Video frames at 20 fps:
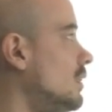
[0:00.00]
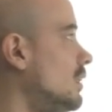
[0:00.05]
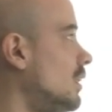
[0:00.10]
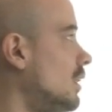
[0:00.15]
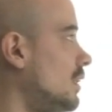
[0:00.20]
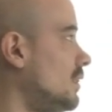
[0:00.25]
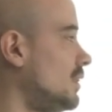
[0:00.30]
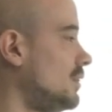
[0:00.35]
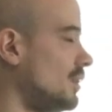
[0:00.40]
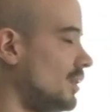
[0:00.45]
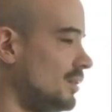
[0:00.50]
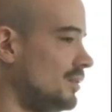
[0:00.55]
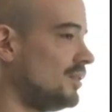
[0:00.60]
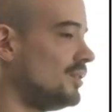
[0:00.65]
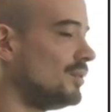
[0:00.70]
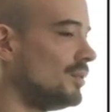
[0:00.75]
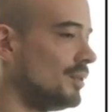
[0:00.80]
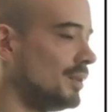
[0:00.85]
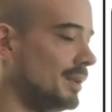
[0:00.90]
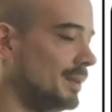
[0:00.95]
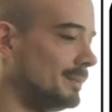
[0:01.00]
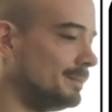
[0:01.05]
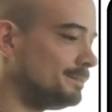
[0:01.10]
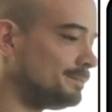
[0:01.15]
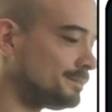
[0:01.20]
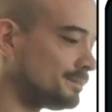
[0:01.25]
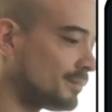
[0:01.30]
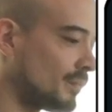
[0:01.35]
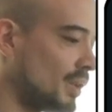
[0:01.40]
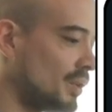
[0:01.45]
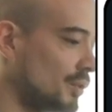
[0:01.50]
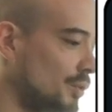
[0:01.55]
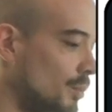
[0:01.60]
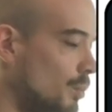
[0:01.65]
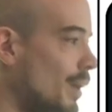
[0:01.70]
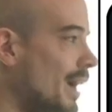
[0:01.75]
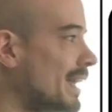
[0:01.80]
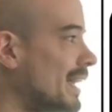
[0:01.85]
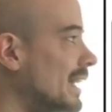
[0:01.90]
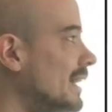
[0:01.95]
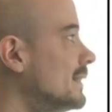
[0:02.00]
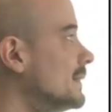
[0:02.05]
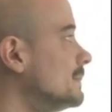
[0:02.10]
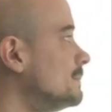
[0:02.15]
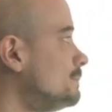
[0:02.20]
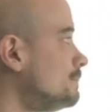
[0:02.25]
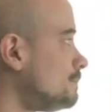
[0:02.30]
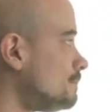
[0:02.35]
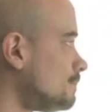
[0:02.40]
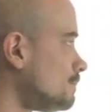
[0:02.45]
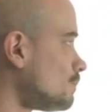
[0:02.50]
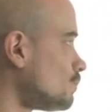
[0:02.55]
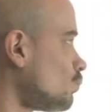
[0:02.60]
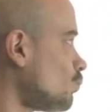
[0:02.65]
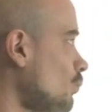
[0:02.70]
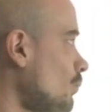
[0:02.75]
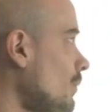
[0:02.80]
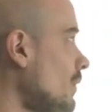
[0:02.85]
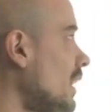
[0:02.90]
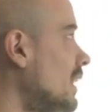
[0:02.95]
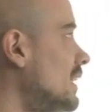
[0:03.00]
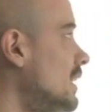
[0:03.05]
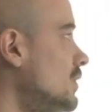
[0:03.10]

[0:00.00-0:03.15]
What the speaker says: another bracket, then